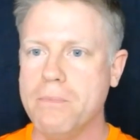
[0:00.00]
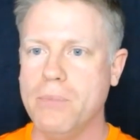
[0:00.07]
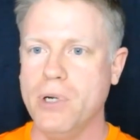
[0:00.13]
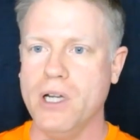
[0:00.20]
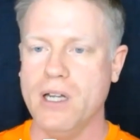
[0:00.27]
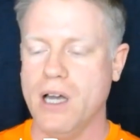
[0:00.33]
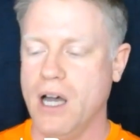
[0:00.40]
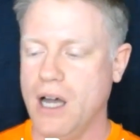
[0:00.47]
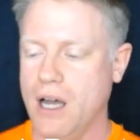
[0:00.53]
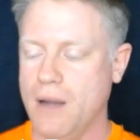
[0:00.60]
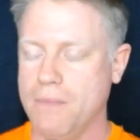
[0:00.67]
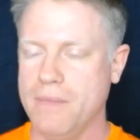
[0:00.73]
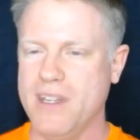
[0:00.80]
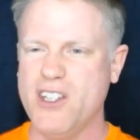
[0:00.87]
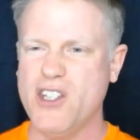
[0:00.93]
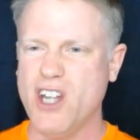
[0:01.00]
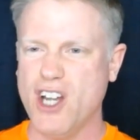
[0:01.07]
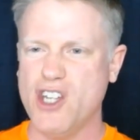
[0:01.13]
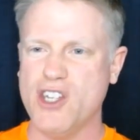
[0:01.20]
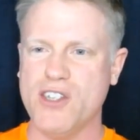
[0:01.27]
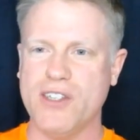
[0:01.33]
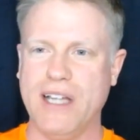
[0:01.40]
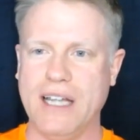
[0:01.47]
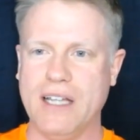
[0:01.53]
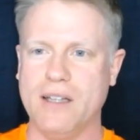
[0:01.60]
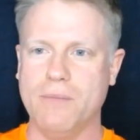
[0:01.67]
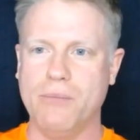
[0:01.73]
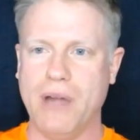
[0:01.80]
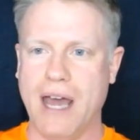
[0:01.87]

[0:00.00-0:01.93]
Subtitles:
put, it's not just like